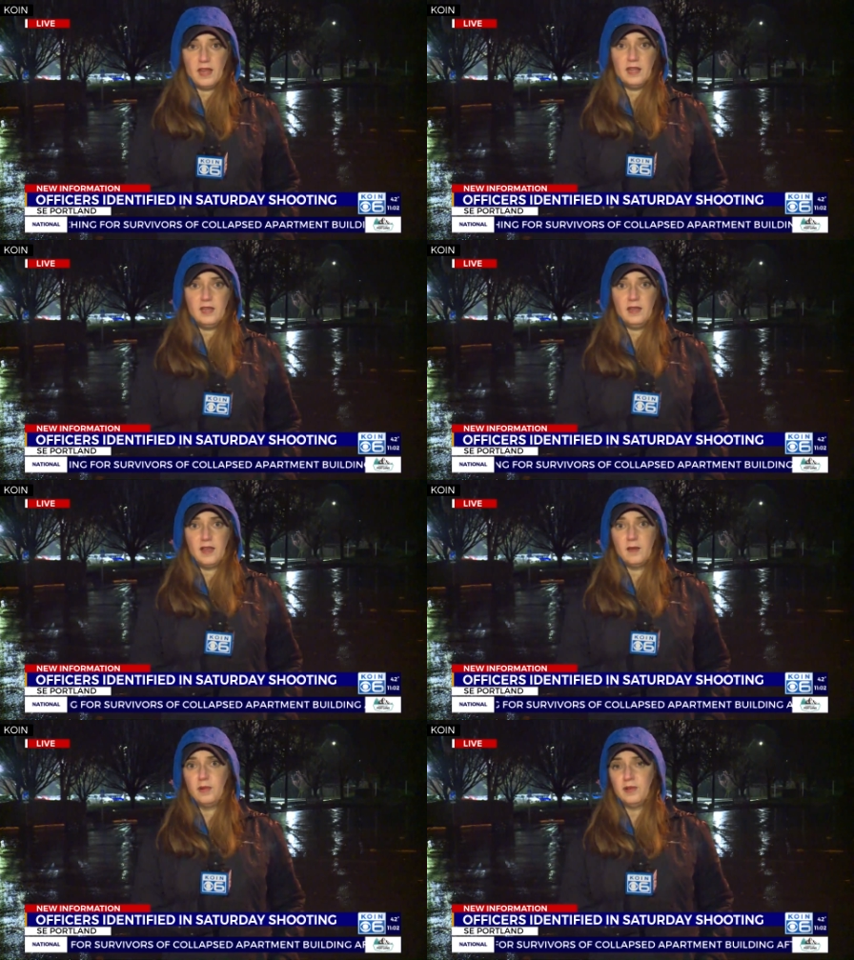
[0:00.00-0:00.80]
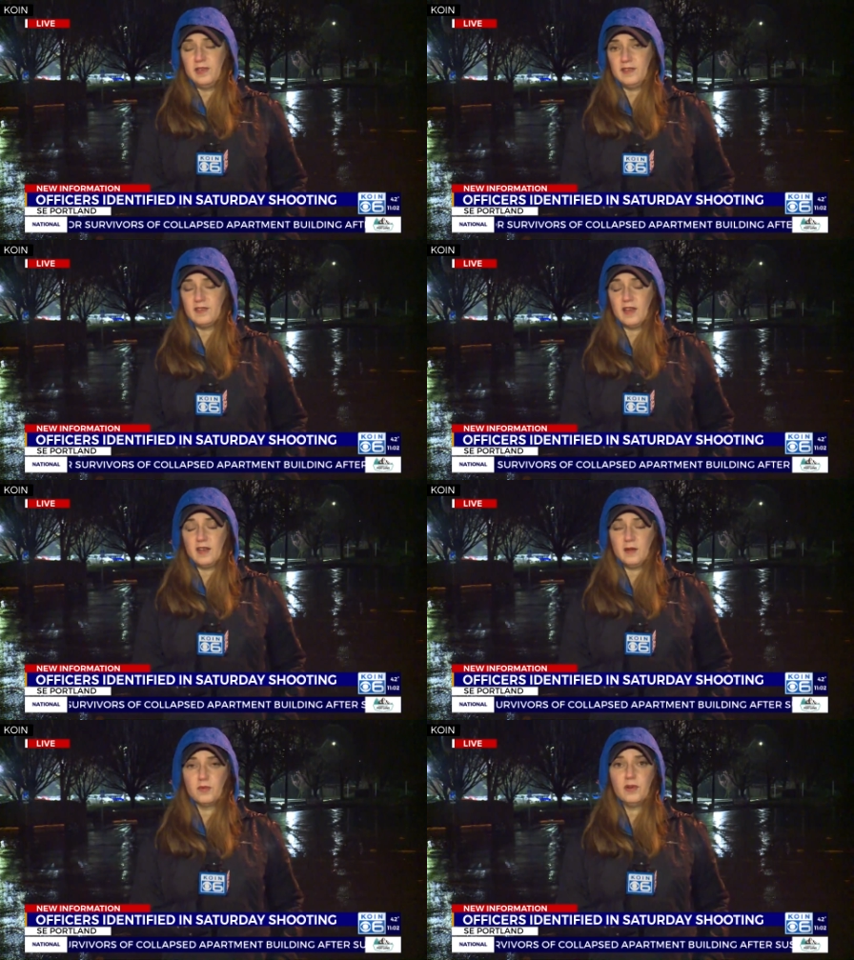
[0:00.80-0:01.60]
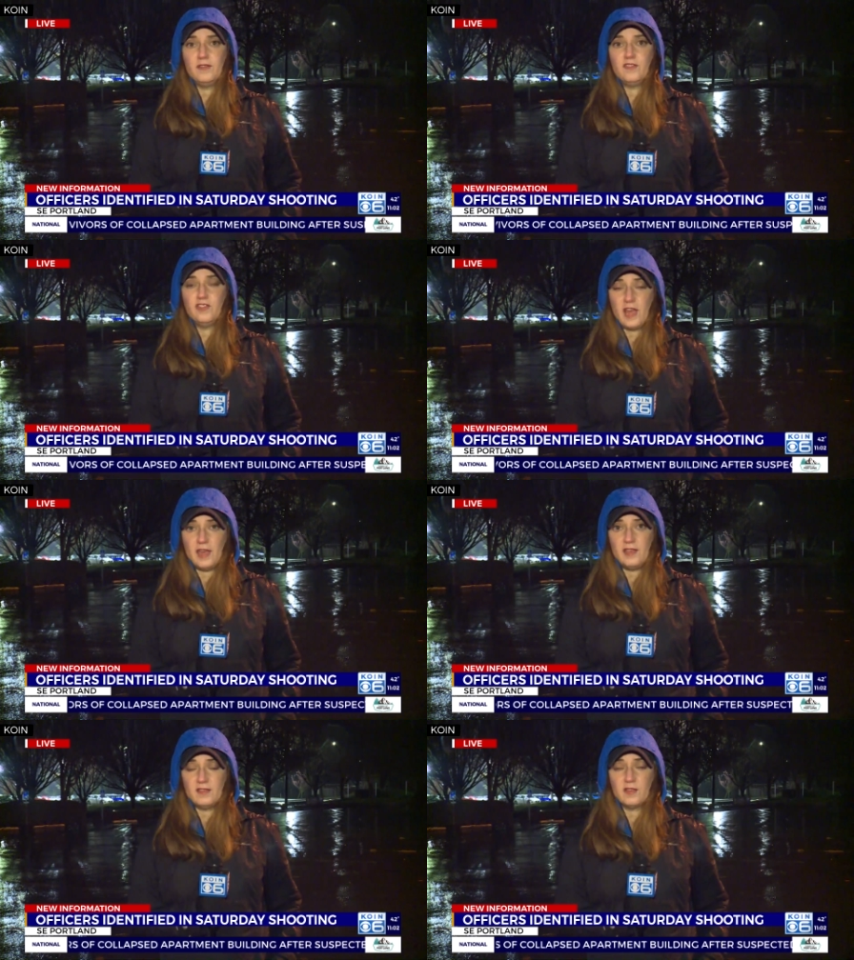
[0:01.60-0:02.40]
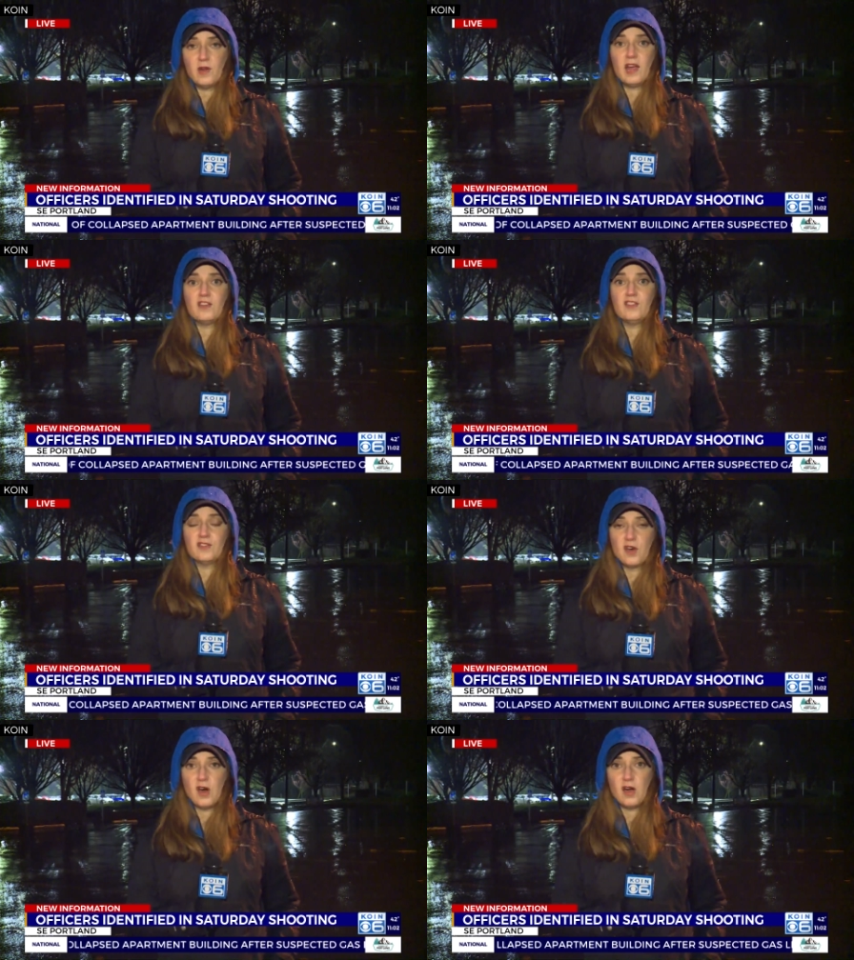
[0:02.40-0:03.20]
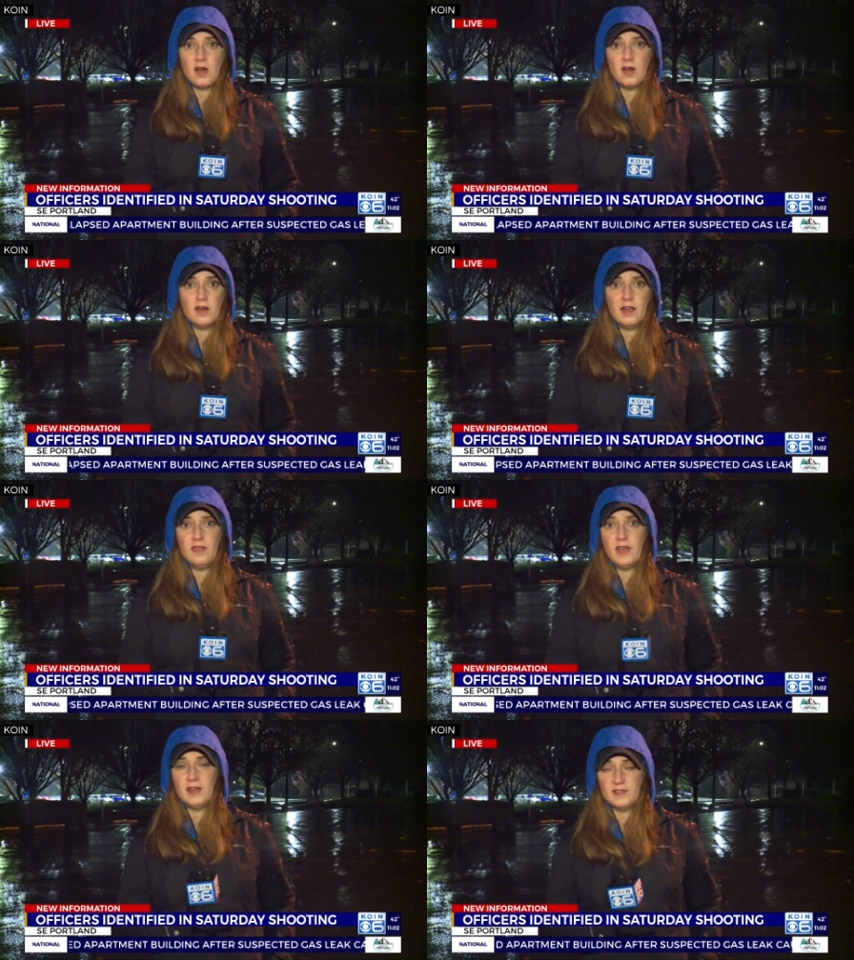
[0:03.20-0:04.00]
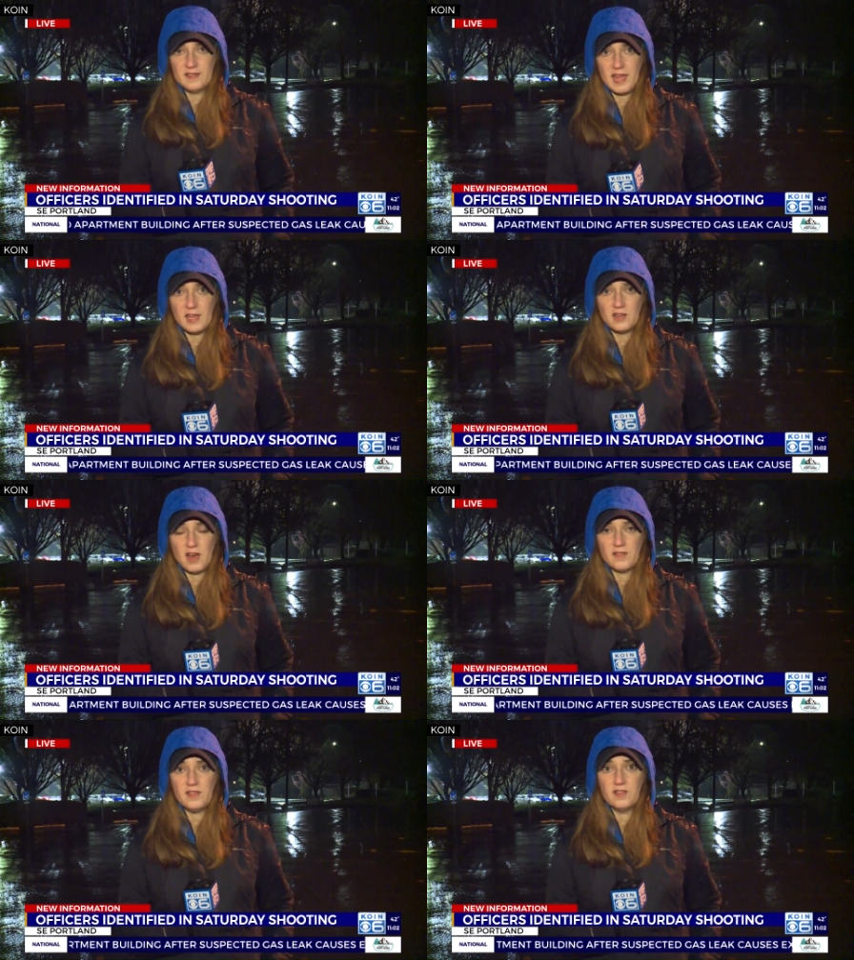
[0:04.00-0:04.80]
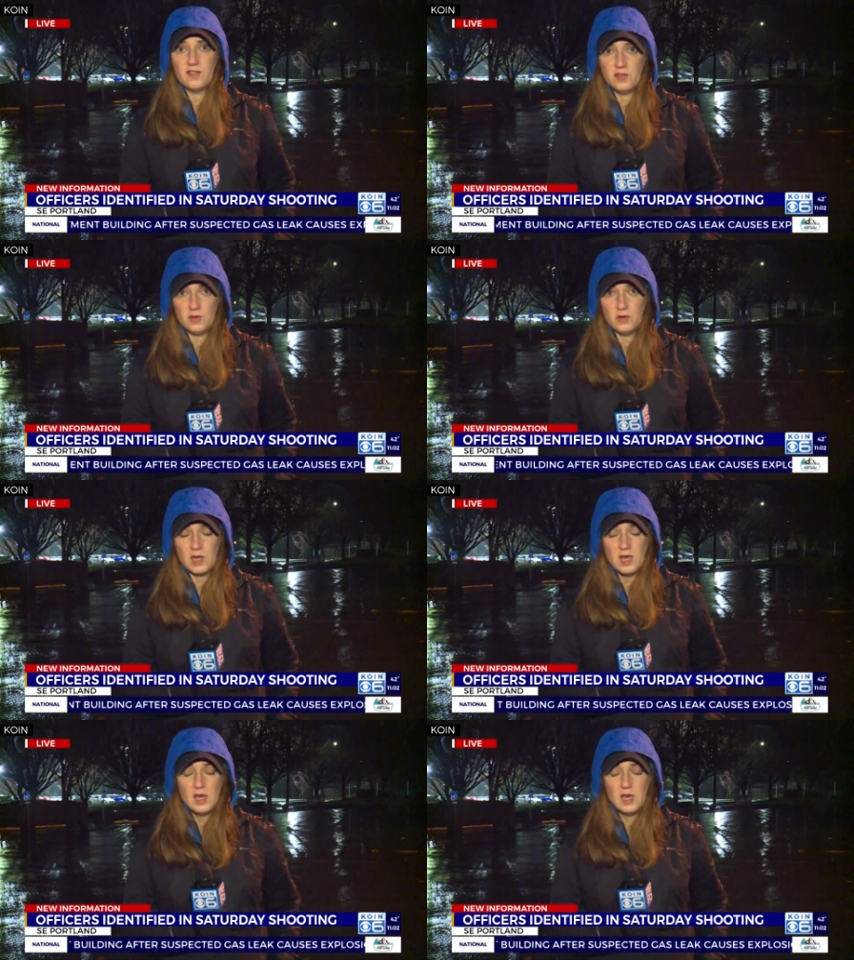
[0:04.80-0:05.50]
Then he led police on a brief chase, crashed his car, and then a standoff ensued.